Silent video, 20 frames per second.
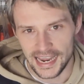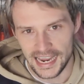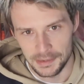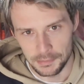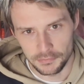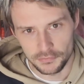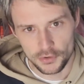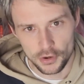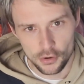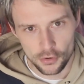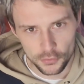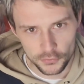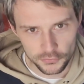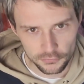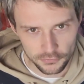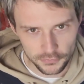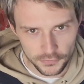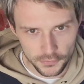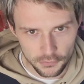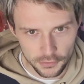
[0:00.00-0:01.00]
I am, of
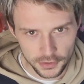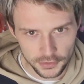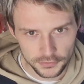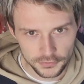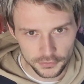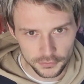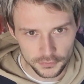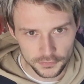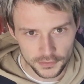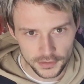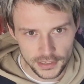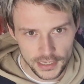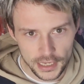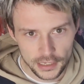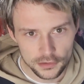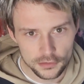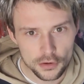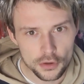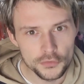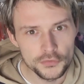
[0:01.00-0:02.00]
course, referring to the
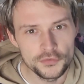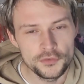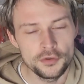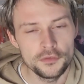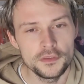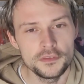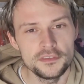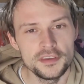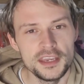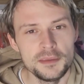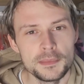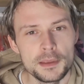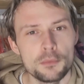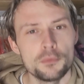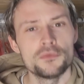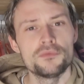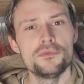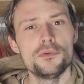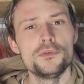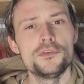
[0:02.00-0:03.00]
loss to the team
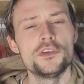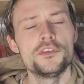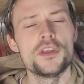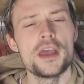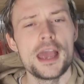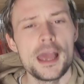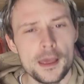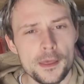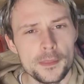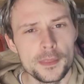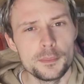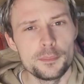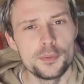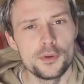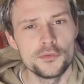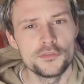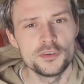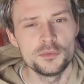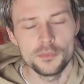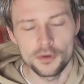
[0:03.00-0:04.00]
that was rooted at the
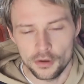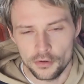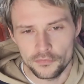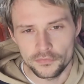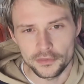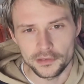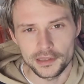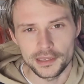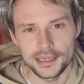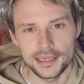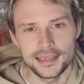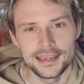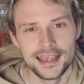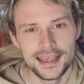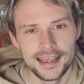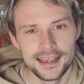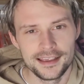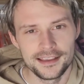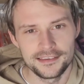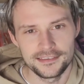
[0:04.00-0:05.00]
bottom of the
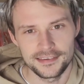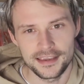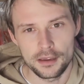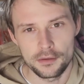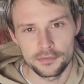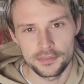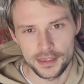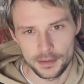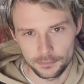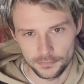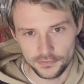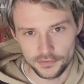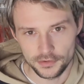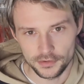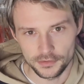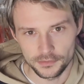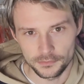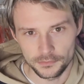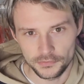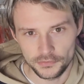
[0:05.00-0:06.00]
league,
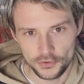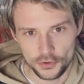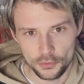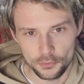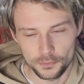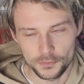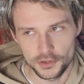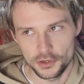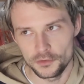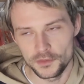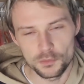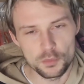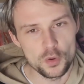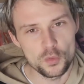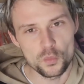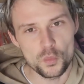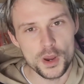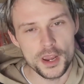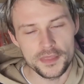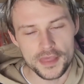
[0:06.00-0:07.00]
Southampton. So the only
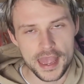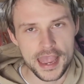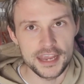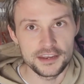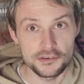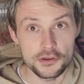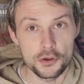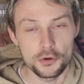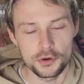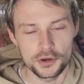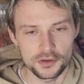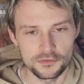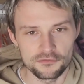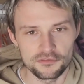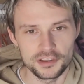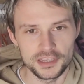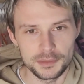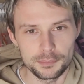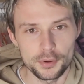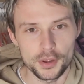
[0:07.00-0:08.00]
one way that I know
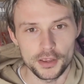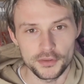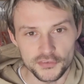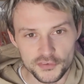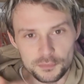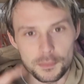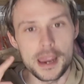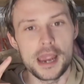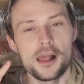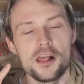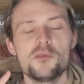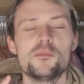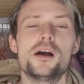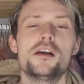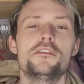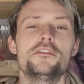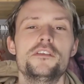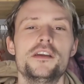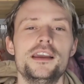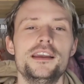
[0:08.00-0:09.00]
can really put a smile on
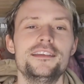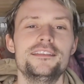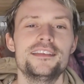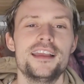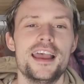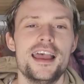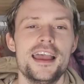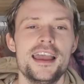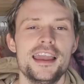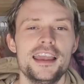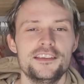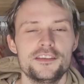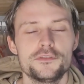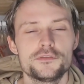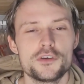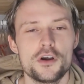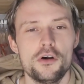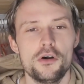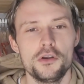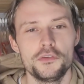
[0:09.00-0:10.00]
my face is,
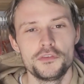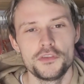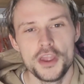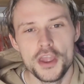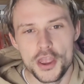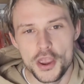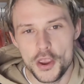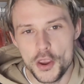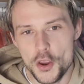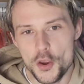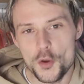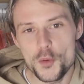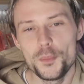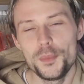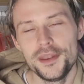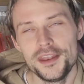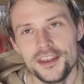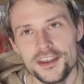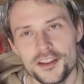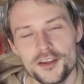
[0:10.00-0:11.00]
of course,
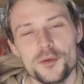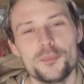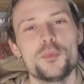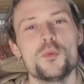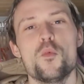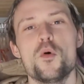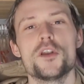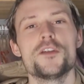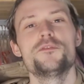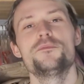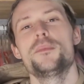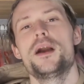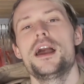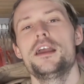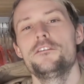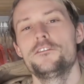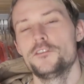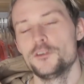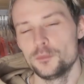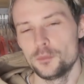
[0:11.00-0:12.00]
opening up one of
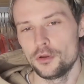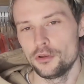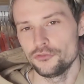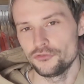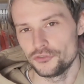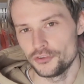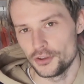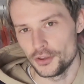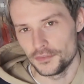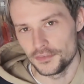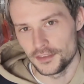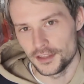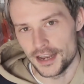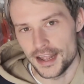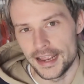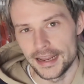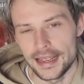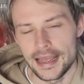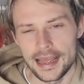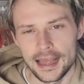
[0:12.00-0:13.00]
my football shirts
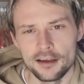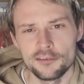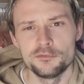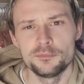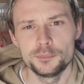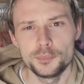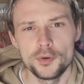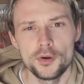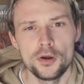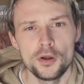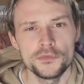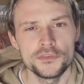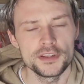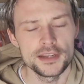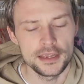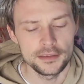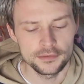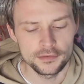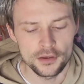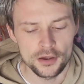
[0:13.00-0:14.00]
that I have
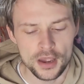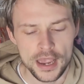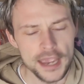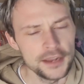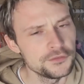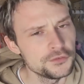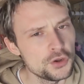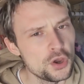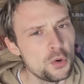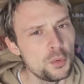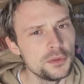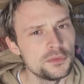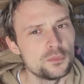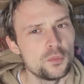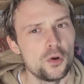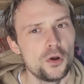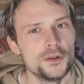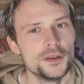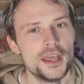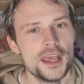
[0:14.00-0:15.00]
bought, and I thought I'd go
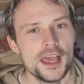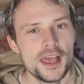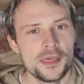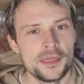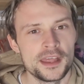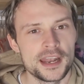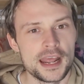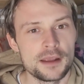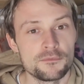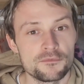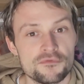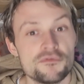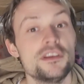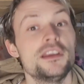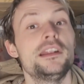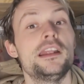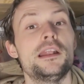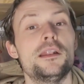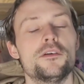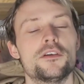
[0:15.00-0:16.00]
with one that I'm
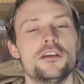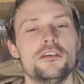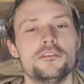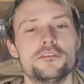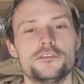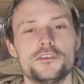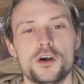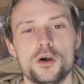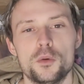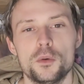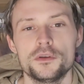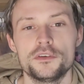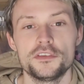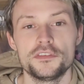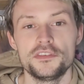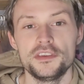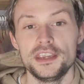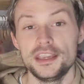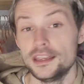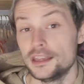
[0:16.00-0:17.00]
really looking forward
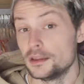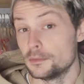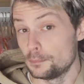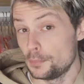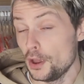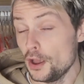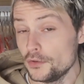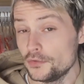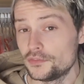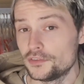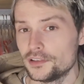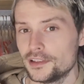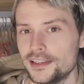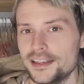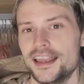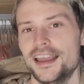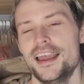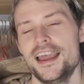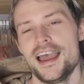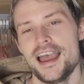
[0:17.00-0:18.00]
to seeing
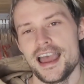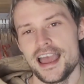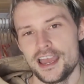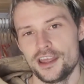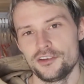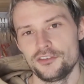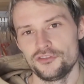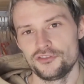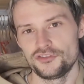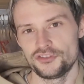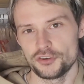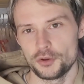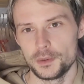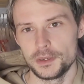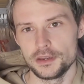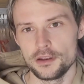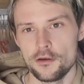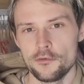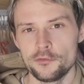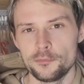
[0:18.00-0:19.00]
personally and
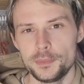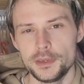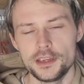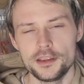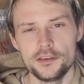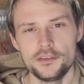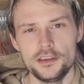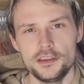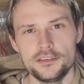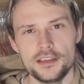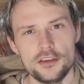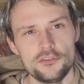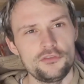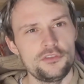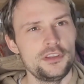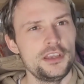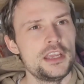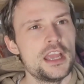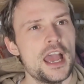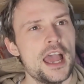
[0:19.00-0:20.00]
showing off, because it's
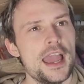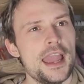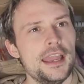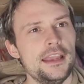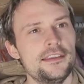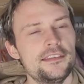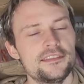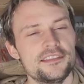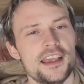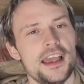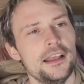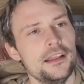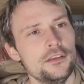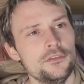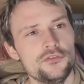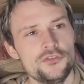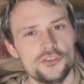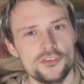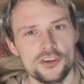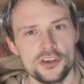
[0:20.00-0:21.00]
actually a style
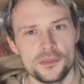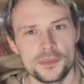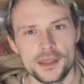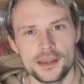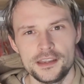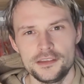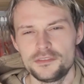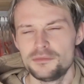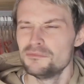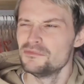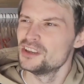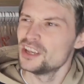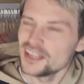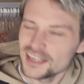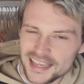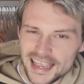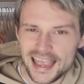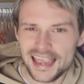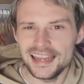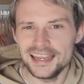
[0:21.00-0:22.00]
of shirt that is
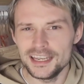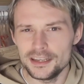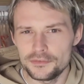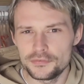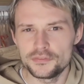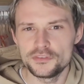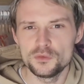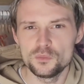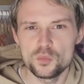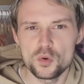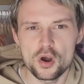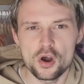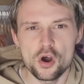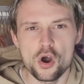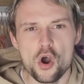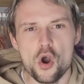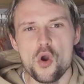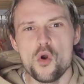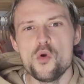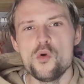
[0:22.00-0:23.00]
kind of
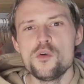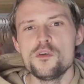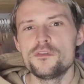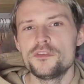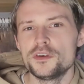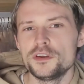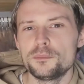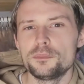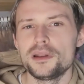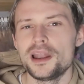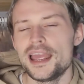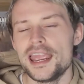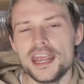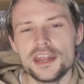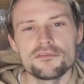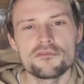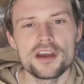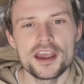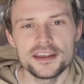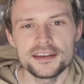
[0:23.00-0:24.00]
somewhat
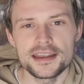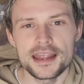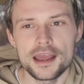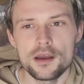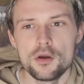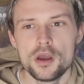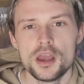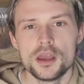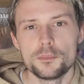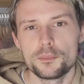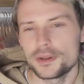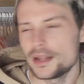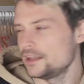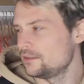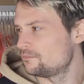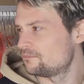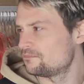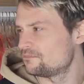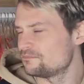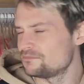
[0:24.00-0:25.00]
overplayed right now, but
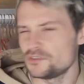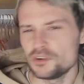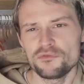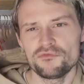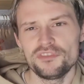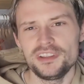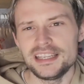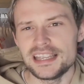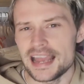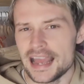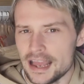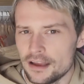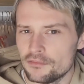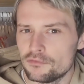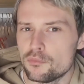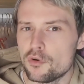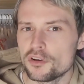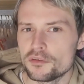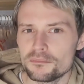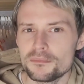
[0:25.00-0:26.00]
I don't really
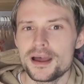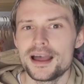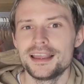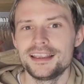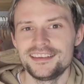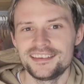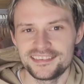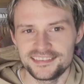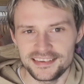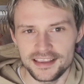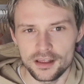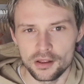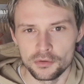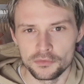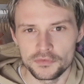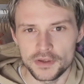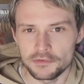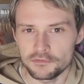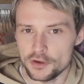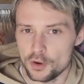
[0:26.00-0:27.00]
have one
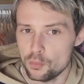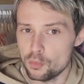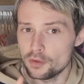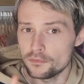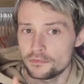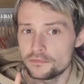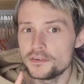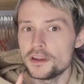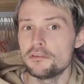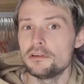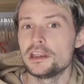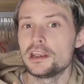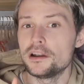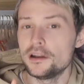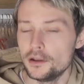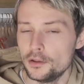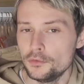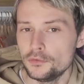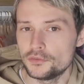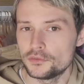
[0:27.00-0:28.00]
myself. I've got one very
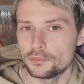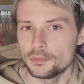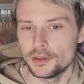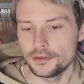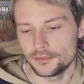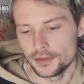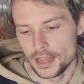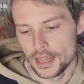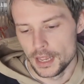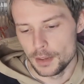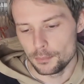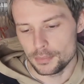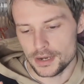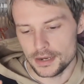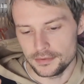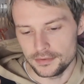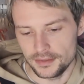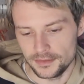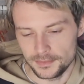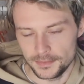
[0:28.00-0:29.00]
close to it,
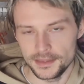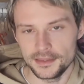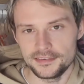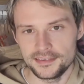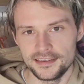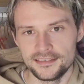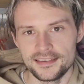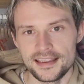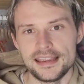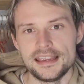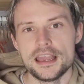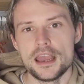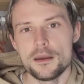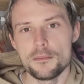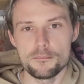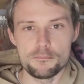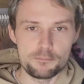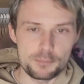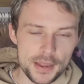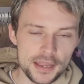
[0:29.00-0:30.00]
but I think this is a
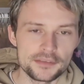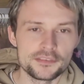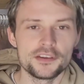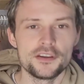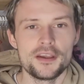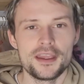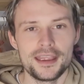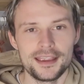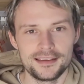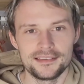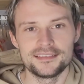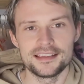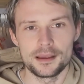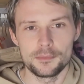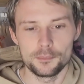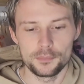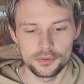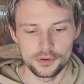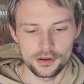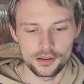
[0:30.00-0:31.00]
better
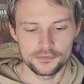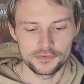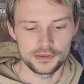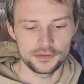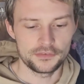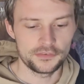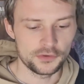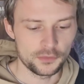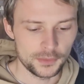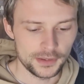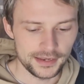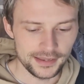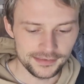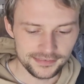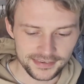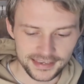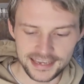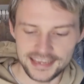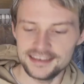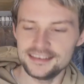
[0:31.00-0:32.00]
example of it. So it
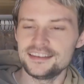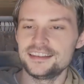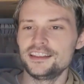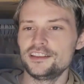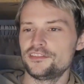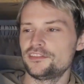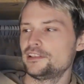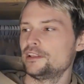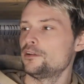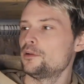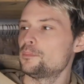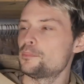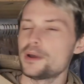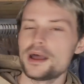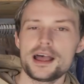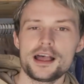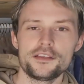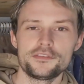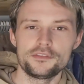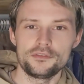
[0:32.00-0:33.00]
is in this little
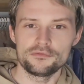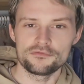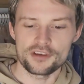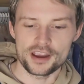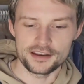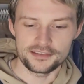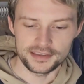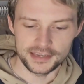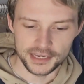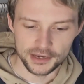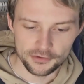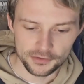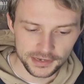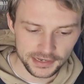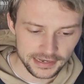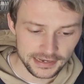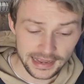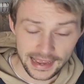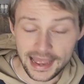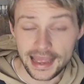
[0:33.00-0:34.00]
parcel right here,
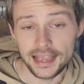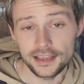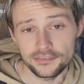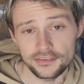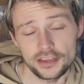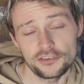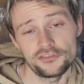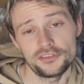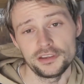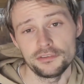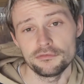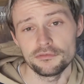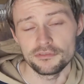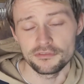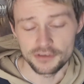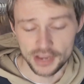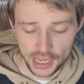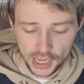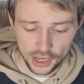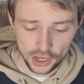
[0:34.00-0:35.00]
and it has
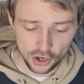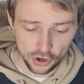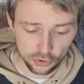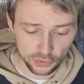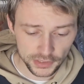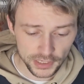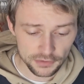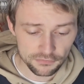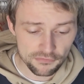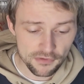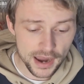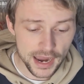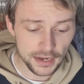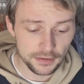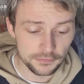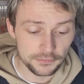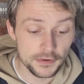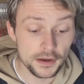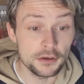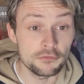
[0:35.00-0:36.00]
actually only
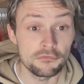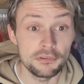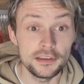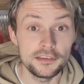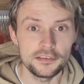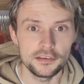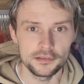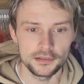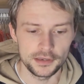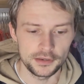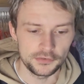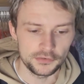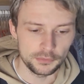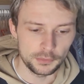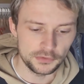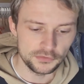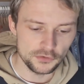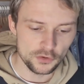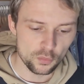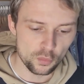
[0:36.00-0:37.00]
arrived very recently,
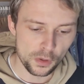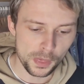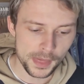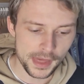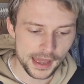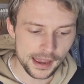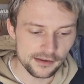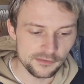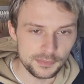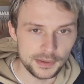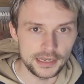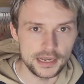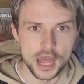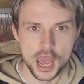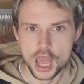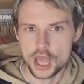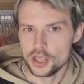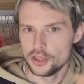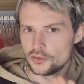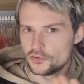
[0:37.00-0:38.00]
so it's not one that I've
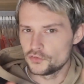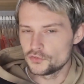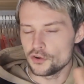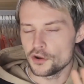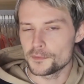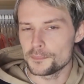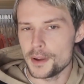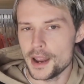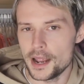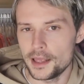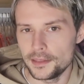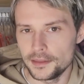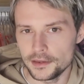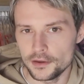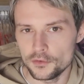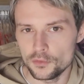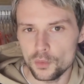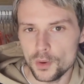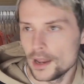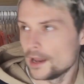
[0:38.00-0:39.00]
been
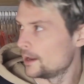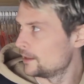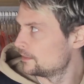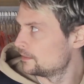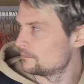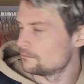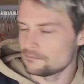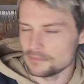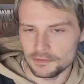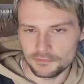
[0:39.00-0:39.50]
stockpiling away.